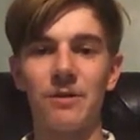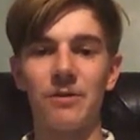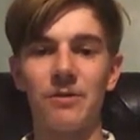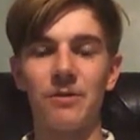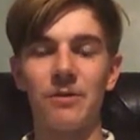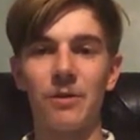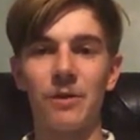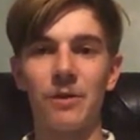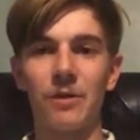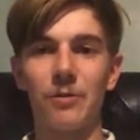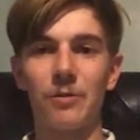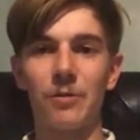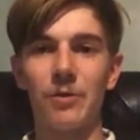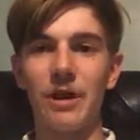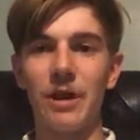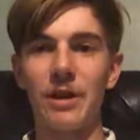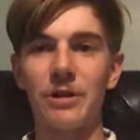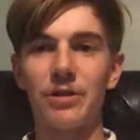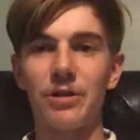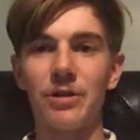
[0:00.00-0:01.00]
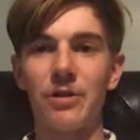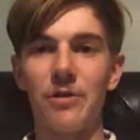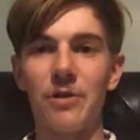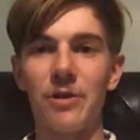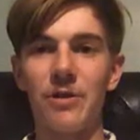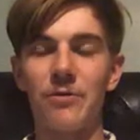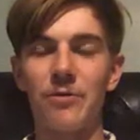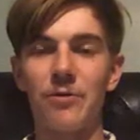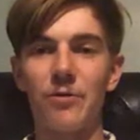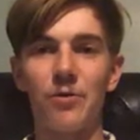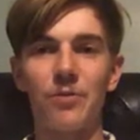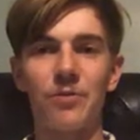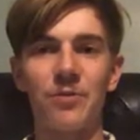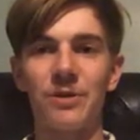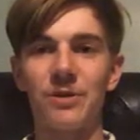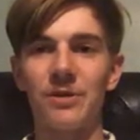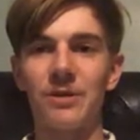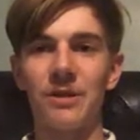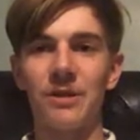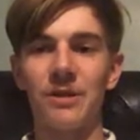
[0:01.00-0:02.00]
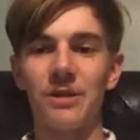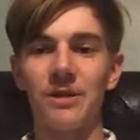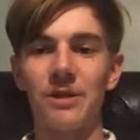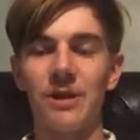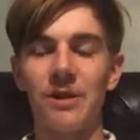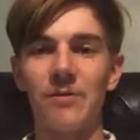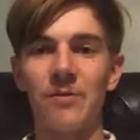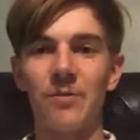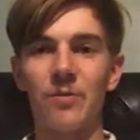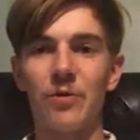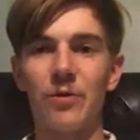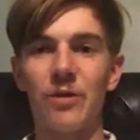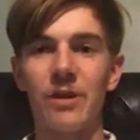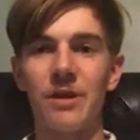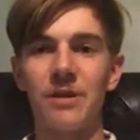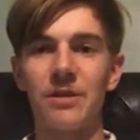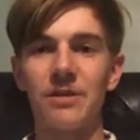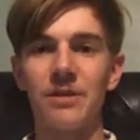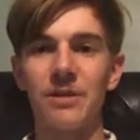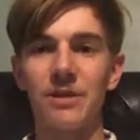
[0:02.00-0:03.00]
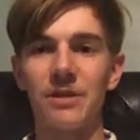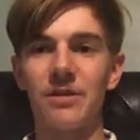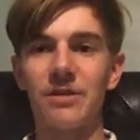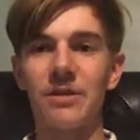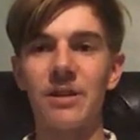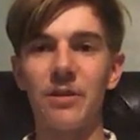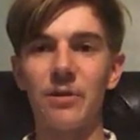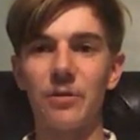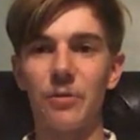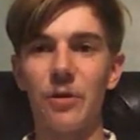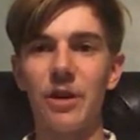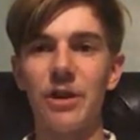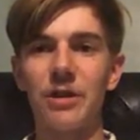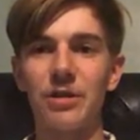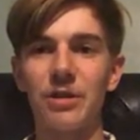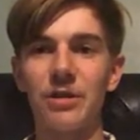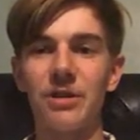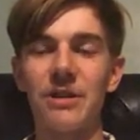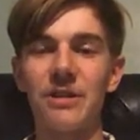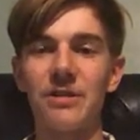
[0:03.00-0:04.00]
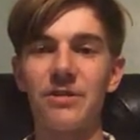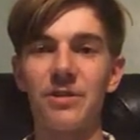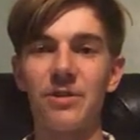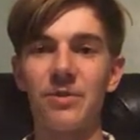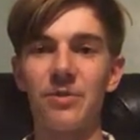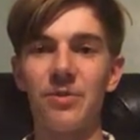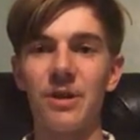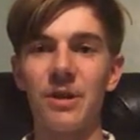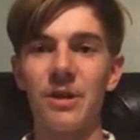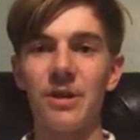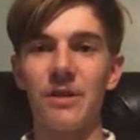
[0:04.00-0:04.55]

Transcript: reactionary groups. They've embraced accelerationism.